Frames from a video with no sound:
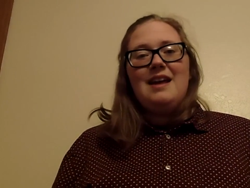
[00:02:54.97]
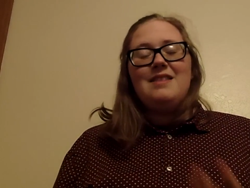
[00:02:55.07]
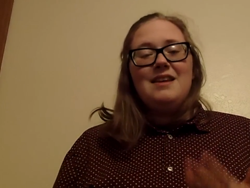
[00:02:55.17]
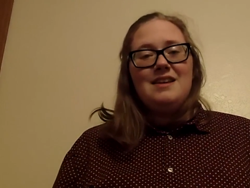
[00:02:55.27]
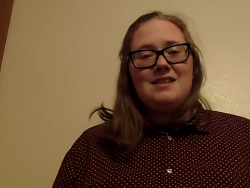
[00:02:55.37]

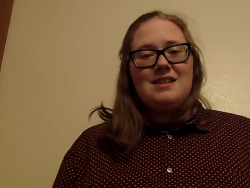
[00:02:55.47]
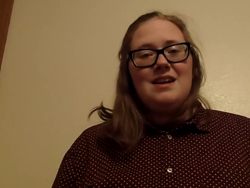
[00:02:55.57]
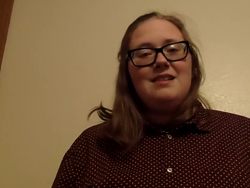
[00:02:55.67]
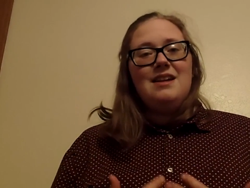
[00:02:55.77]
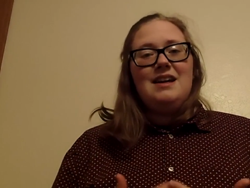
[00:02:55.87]
And this
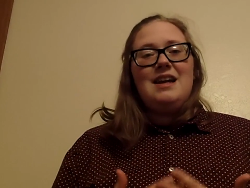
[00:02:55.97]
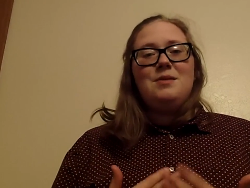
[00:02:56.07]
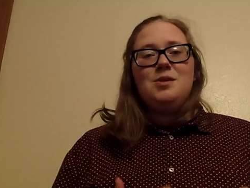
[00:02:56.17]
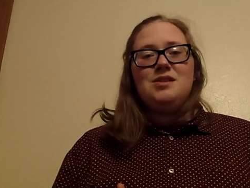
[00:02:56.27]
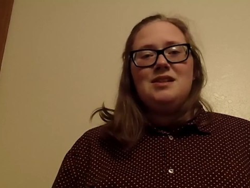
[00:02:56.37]
led
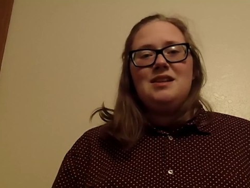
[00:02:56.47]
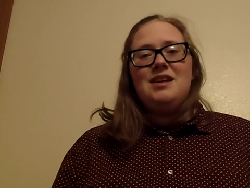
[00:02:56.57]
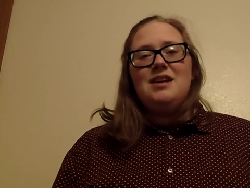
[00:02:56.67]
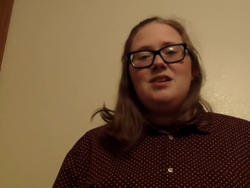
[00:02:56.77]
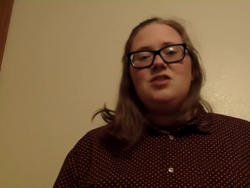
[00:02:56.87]

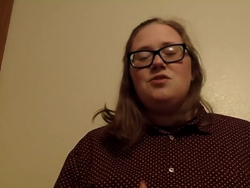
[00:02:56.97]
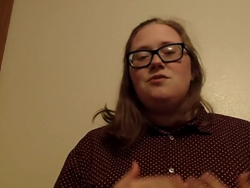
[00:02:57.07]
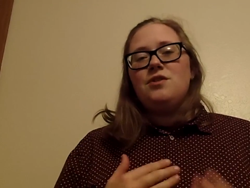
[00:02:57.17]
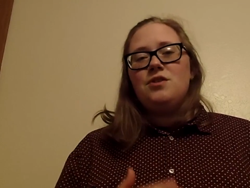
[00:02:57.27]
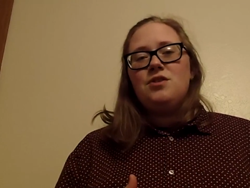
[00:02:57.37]
Hamilton to
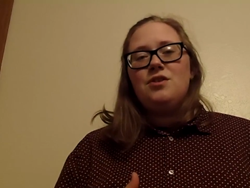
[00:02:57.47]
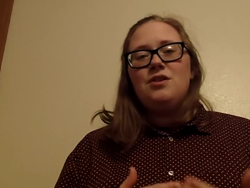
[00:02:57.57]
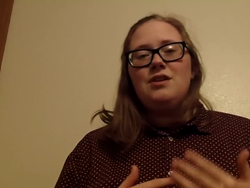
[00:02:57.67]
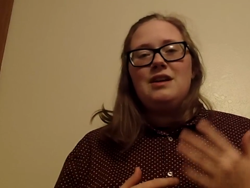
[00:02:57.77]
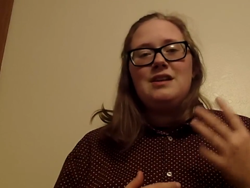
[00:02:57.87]

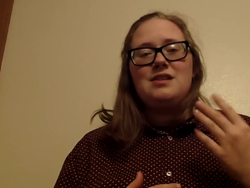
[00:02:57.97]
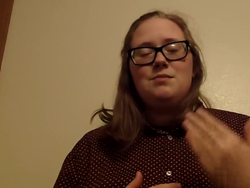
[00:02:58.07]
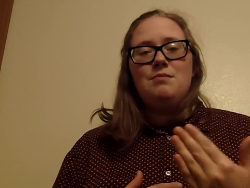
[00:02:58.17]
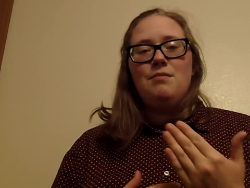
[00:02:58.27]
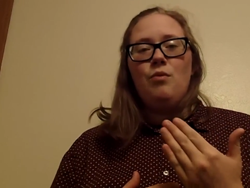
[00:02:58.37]
further
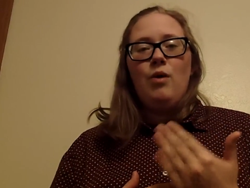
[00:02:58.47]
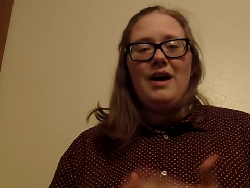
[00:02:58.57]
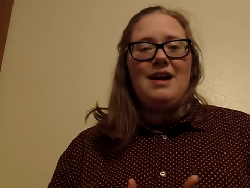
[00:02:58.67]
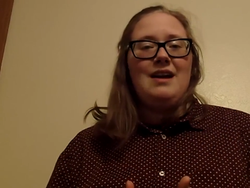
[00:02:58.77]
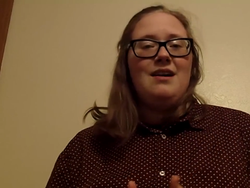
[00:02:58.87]
his
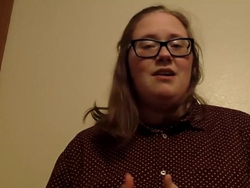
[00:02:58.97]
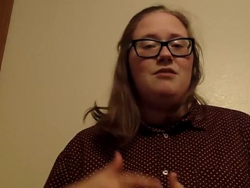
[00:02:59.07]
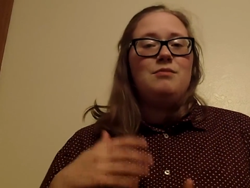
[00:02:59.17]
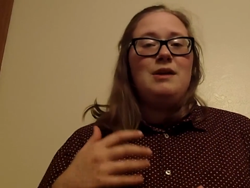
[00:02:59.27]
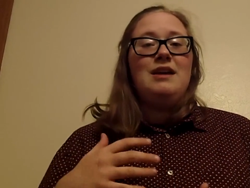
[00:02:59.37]
way
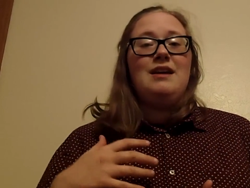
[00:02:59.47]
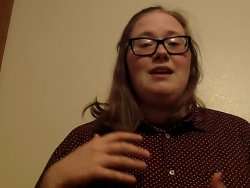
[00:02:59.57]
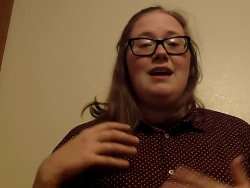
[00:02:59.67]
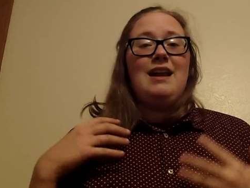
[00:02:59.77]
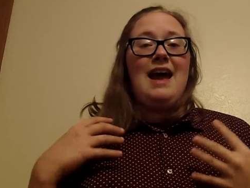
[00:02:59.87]
of
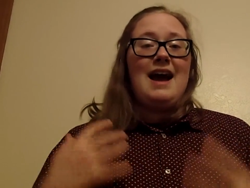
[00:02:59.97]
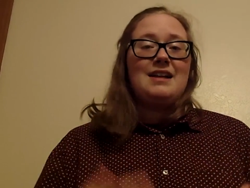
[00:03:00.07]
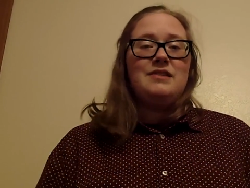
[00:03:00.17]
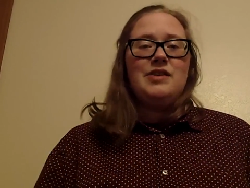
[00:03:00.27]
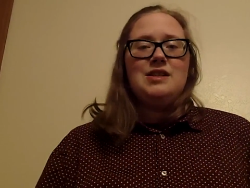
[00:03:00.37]
being an
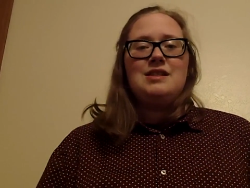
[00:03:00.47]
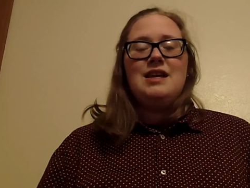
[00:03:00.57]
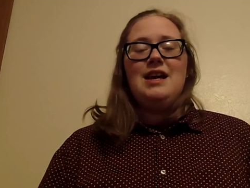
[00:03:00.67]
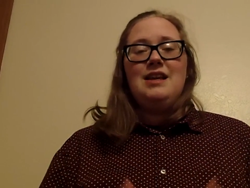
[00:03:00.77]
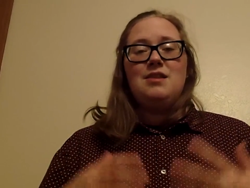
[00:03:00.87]

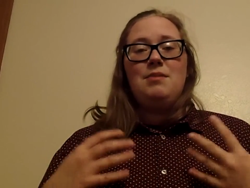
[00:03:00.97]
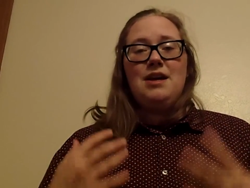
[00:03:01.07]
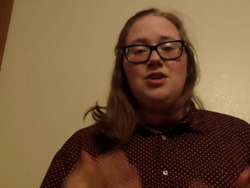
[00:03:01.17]
activist in the